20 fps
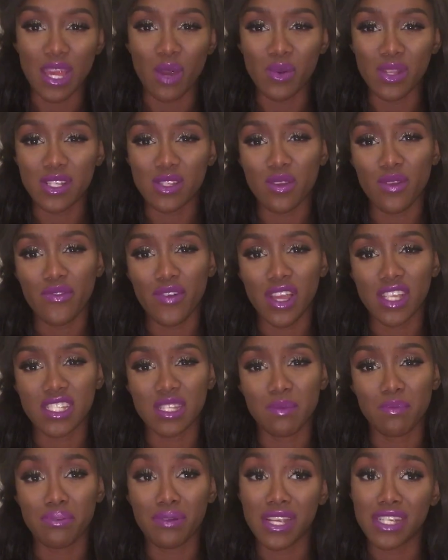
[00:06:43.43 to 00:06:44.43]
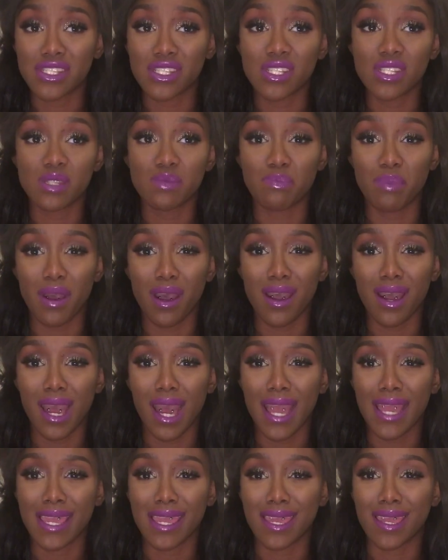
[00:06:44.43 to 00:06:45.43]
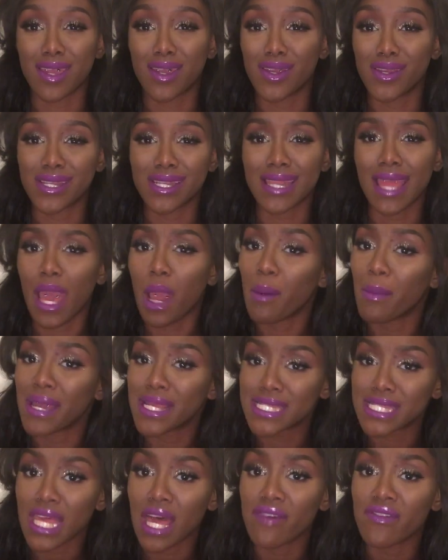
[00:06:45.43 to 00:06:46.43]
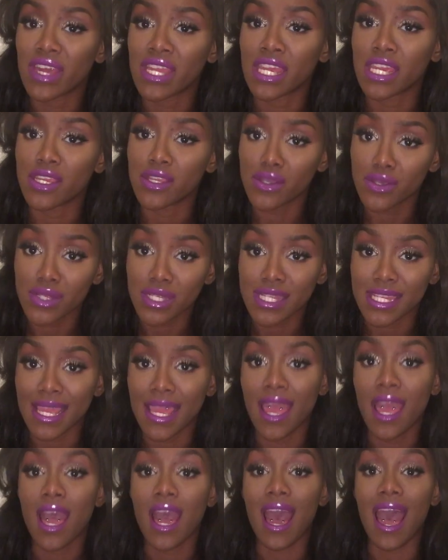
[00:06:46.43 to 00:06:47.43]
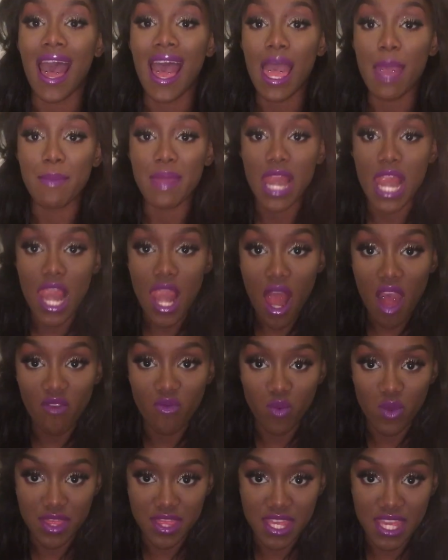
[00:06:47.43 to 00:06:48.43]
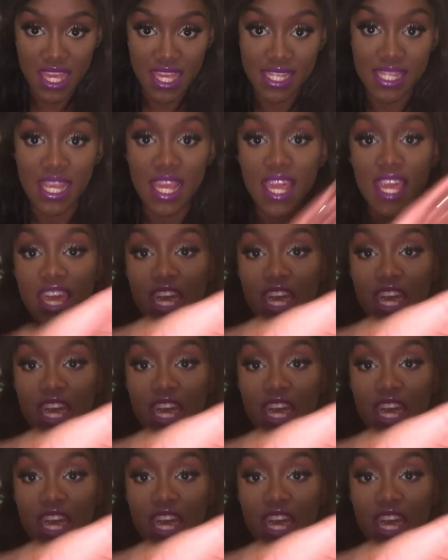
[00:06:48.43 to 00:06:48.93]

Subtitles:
I want to do first impressions, but I couldn't help myself and I used it. I'm in love with this.